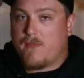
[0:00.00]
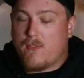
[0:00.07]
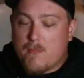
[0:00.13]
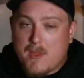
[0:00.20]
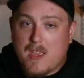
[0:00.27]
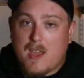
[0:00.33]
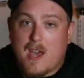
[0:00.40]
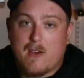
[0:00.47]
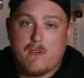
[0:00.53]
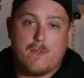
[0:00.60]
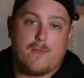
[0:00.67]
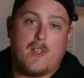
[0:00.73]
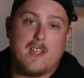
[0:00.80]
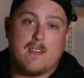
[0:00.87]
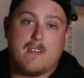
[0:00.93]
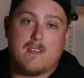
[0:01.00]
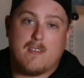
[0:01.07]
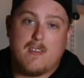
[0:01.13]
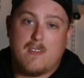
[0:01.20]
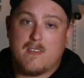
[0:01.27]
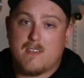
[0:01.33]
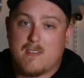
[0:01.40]
but for me, I would have liked to
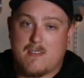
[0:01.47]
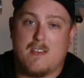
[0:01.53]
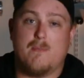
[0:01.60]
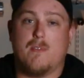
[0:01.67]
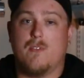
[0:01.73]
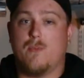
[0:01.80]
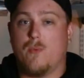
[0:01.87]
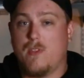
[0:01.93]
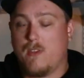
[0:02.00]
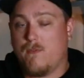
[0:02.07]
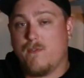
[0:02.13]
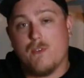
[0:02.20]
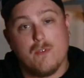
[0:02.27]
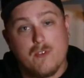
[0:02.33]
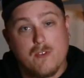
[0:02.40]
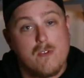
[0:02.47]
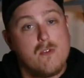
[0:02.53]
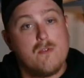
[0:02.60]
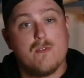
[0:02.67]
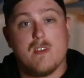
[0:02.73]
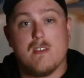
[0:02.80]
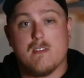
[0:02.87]
see this assembled with a few
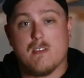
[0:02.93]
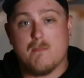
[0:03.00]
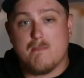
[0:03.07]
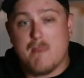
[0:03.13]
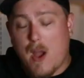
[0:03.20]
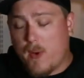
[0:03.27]
screws and some